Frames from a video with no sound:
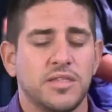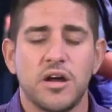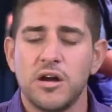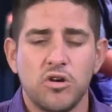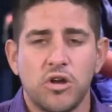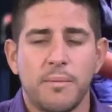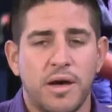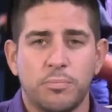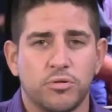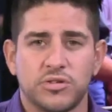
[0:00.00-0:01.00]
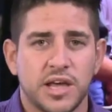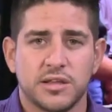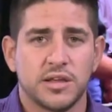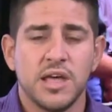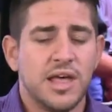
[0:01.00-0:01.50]
They are not about
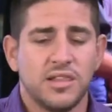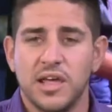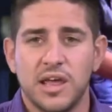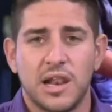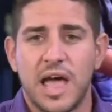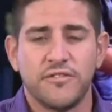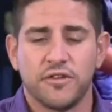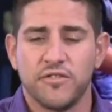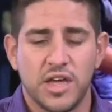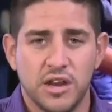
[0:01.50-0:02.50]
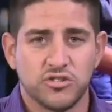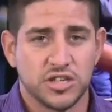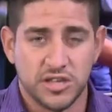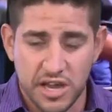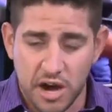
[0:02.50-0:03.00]
protecting the lives of the
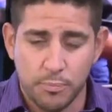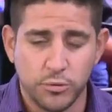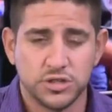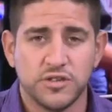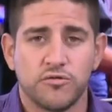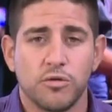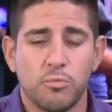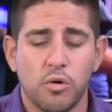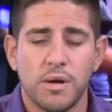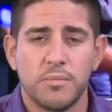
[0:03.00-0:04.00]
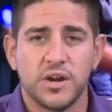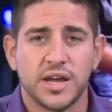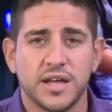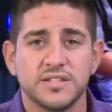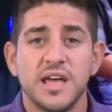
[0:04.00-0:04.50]
innocent. They are pushing for more
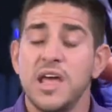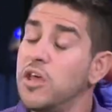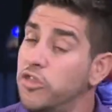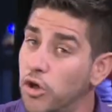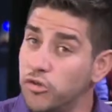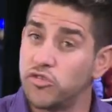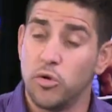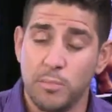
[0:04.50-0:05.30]
Americans, those who